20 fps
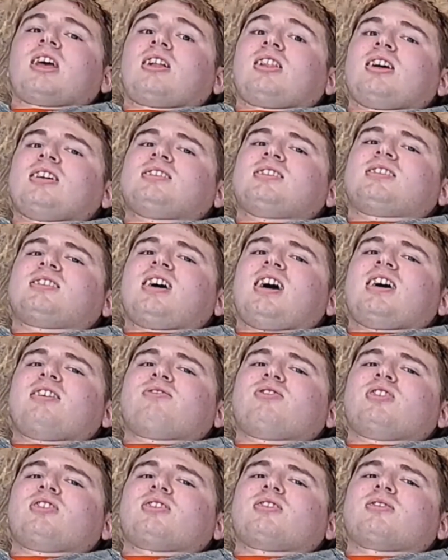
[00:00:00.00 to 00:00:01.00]
Now let's
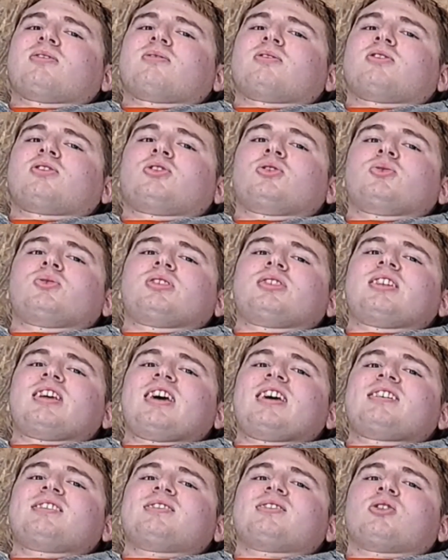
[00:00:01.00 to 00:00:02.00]
dive in
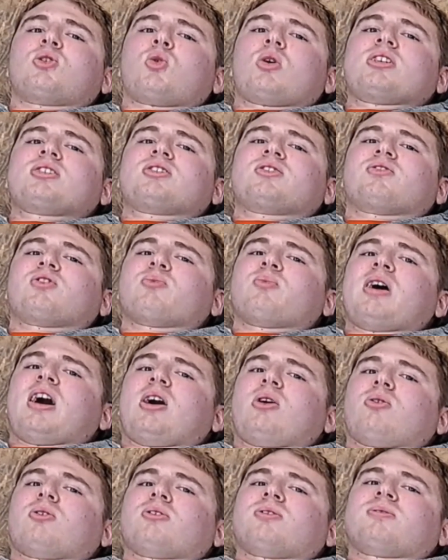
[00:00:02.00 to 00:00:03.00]
to today's quest for
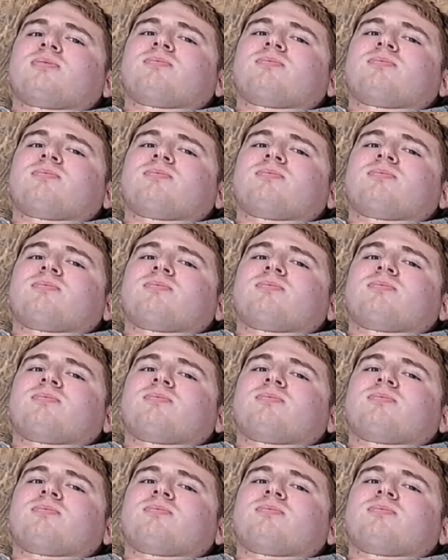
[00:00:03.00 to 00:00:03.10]
power.